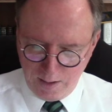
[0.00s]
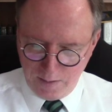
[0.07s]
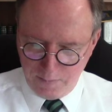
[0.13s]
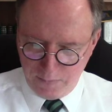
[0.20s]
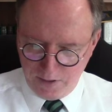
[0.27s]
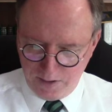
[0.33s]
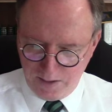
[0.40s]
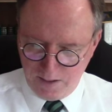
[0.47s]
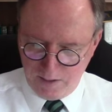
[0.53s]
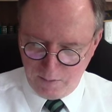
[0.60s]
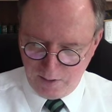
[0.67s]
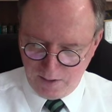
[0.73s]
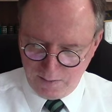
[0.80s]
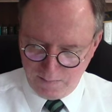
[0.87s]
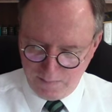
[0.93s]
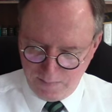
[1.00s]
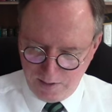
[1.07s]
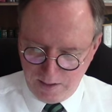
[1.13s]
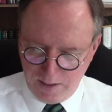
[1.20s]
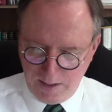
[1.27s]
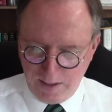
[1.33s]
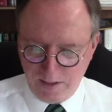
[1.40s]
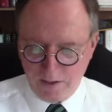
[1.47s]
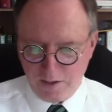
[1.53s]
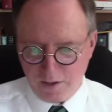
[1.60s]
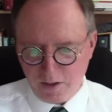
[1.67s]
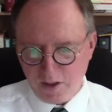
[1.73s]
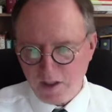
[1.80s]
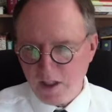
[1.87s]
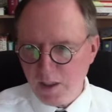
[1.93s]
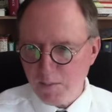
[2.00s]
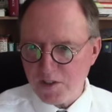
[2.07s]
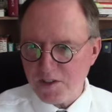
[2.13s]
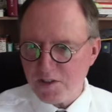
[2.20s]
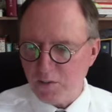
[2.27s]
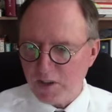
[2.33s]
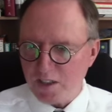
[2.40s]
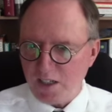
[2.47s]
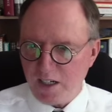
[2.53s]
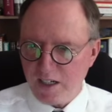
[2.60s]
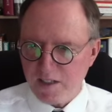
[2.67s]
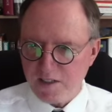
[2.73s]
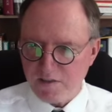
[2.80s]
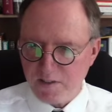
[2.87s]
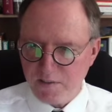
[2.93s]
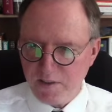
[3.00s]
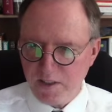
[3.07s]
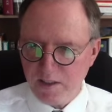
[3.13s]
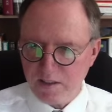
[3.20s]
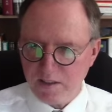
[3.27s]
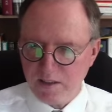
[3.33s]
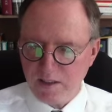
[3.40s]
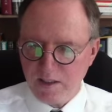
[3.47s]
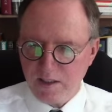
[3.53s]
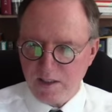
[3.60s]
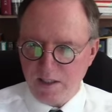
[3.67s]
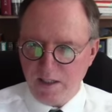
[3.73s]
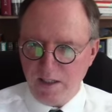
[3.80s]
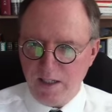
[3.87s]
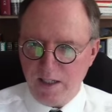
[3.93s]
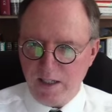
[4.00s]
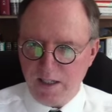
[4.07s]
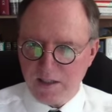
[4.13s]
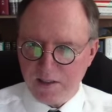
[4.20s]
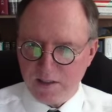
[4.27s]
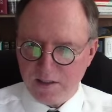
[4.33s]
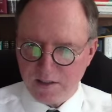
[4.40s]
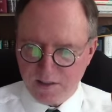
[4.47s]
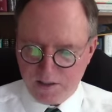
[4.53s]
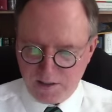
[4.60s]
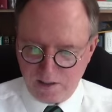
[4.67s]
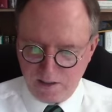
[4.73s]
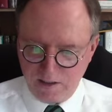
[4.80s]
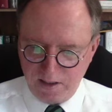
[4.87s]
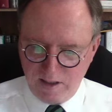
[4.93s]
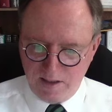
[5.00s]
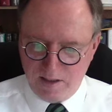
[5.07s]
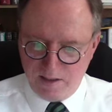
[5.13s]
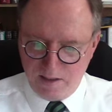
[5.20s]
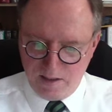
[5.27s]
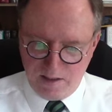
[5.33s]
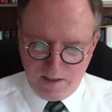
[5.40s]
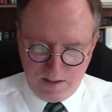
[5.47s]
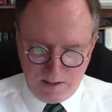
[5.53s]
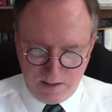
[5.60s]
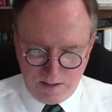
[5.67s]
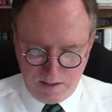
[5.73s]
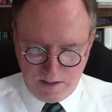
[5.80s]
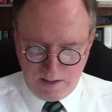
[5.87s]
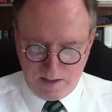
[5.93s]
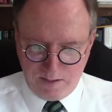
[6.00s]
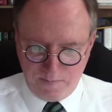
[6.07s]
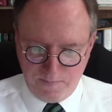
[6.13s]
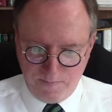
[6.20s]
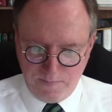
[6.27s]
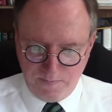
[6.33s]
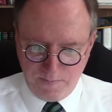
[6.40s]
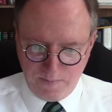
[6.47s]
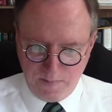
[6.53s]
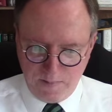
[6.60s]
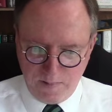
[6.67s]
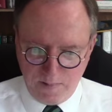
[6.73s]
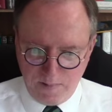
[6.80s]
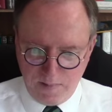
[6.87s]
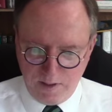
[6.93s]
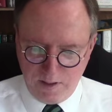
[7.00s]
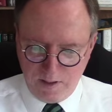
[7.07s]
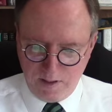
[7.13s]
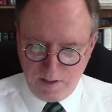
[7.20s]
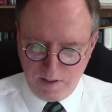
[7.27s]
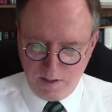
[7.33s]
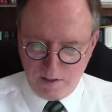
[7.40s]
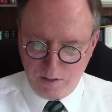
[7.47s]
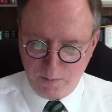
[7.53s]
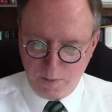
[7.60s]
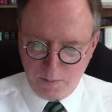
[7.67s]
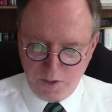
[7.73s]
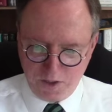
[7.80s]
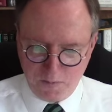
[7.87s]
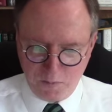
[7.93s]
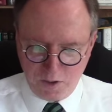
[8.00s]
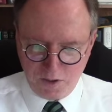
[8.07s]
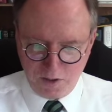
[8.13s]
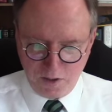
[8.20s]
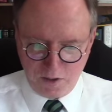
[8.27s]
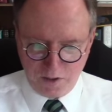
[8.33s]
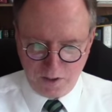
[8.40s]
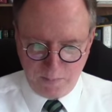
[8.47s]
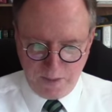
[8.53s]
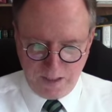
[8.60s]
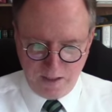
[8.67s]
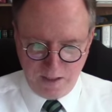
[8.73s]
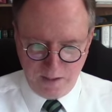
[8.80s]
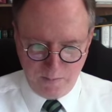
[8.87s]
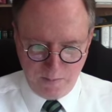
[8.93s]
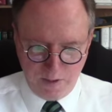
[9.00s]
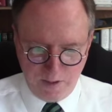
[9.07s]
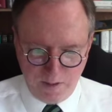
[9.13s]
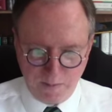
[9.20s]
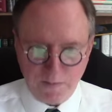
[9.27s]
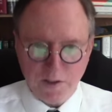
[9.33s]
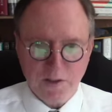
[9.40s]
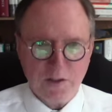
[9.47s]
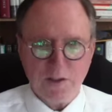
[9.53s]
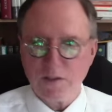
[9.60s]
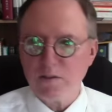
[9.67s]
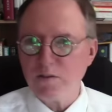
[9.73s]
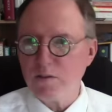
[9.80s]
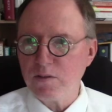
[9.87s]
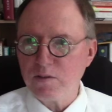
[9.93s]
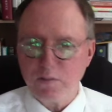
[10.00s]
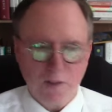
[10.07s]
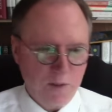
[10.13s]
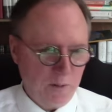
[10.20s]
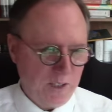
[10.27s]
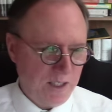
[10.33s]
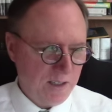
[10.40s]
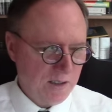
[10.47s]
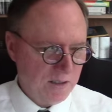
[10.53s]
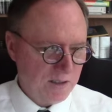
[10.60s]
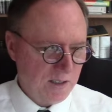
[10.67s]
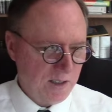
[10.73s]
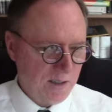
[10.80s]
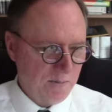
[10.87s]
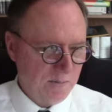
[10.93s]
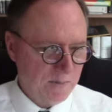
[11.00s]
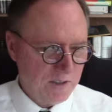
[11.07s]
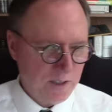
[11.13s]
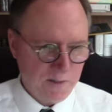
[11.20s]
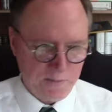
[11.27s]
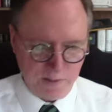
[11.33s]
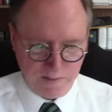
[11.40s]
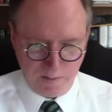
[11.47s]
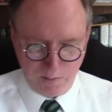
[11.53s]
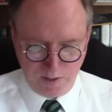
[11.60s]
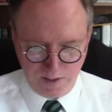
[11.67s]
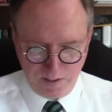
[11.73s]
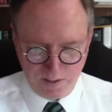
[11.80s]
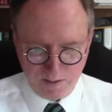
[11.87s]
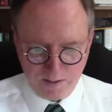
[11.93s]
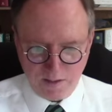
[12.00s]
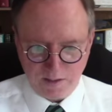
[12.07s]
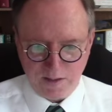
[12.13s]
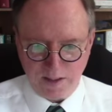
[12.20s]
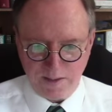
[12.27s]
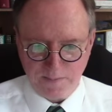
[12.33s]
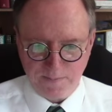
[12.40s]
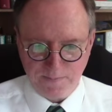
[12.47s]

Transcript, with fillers: But anyway, Uh, there are limits to what God has revealed, and certainly um, there will be much more to learn about Him in the future. Where are we at in time? ten fifty-one. Okay.